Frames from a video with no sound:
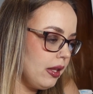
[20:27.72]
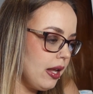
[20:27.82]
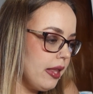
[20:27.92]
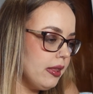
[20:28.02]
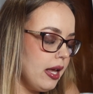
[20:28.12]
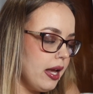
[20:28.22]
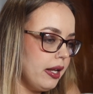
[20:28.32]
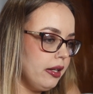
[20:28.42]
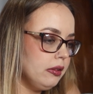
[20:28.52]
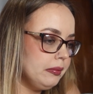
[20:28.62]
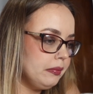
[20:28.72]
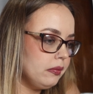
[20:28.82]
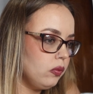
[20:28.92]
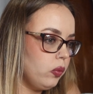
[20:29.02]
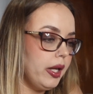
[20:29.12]
then
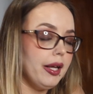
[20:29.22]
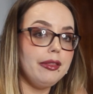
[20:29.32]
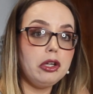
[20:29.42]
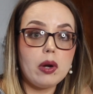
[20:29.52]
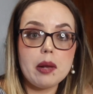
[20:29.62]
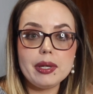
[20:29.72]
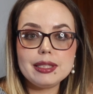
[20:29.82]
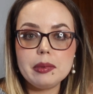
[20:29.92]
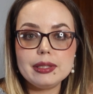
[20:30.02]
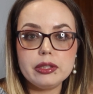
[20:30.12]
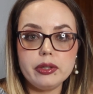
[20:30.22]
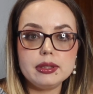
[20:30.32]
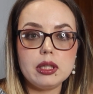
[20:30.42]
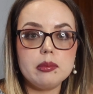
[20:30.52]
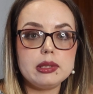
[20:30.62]
when the Grand Mesa Men
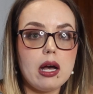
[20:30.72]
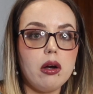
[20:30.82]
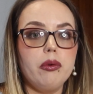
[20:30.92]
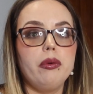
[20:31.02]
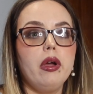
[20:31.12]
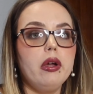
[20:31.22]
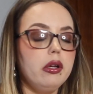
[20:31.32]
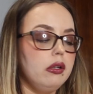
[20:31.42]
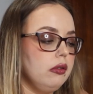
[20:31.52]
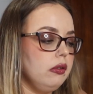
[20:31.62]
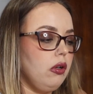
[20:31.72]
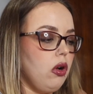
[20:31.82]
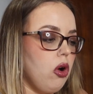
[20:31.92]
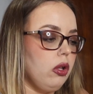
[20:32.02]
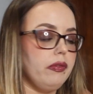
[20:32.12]
series comes out,
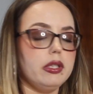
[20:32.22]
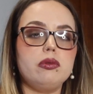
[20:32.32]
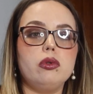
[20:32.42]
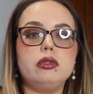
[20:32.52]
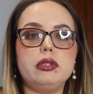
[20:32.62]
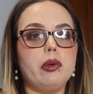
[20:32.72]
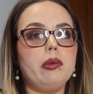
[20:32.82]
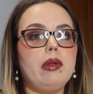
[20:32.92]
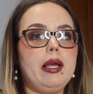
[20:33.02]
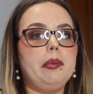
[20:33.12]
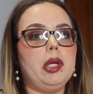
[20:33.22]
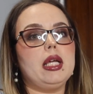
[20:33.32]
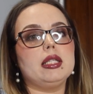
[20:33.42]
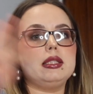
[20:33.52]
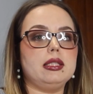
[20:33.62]
all of this will still like be
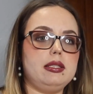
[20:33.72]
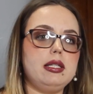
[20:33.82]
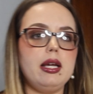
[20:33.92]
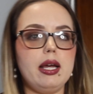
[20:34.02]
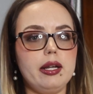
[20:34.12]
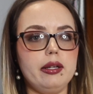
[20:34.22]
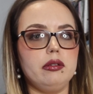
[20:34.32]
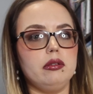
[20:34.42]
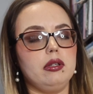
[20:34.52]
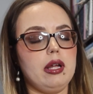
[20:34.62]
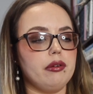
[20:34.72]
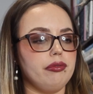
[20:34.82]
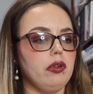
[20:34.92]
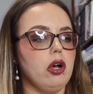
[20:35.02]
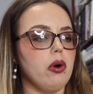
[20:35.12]
consistent and
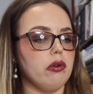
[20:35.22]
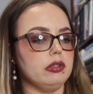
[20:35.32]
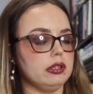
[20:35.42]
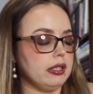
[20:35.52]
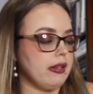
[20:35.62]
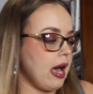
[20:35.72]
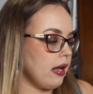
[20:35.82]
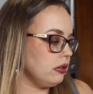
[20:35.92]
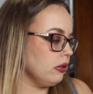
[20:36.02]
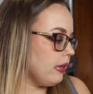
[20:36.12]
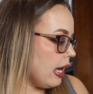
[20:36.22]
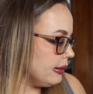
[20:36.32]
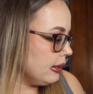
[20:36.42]
flow over to that. So that's